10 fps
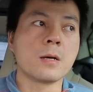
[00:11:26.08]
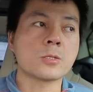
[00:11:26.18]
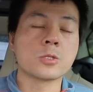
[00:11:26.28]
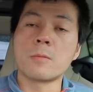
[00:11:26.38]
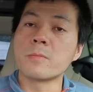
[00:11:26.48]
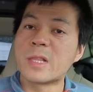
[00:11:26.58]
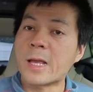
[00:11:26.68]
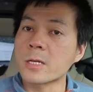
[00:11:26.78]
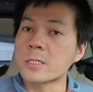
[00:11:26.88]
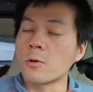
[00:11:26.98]
some
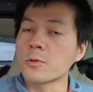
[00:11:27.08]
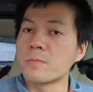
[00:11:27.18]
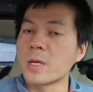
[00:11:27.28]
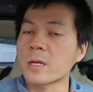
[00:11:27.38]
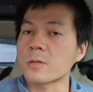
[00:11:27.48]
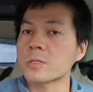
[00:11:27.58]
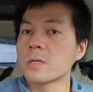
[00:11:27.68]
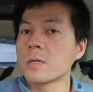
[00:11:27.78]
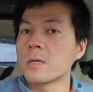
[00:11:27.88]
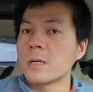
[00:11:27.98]
legacy automakers,
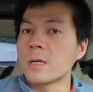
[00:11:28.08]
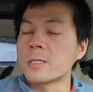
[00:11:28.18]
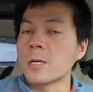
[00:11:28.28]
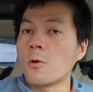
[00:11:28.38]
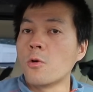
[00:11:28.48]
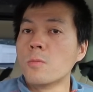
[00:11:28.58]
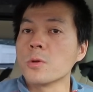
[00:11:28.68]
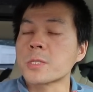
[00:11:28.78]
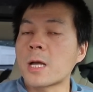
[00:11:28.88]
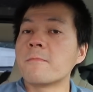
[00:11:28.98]
they
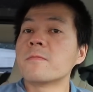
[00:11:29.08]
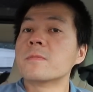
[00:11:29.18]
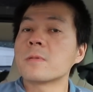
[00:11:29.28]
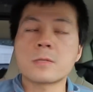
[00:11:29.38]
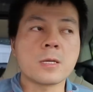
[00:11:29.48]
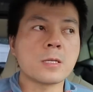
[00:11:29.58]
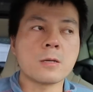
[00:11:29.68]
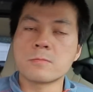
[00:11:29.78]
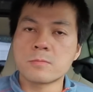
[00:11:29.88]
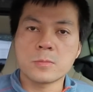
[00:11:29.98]
almost have,
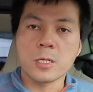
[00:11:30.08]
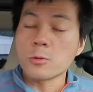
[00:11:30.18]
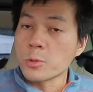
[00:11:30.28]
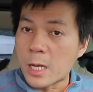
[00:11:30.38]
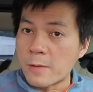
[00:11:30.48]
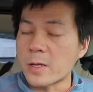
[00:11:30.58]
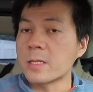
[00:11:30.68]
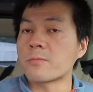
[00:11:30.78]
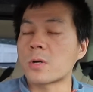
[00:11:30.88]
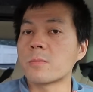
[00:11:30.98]
they don't have
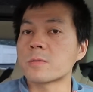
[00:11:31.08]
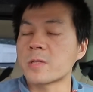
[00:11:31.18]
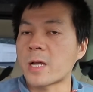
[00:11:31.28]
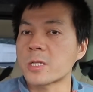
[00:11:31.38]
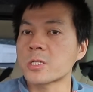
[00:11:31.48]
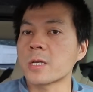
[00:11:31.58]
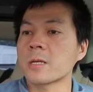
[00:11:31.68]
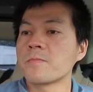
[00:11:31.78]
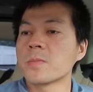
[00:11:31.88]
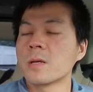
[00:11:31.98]
any problems with handshake.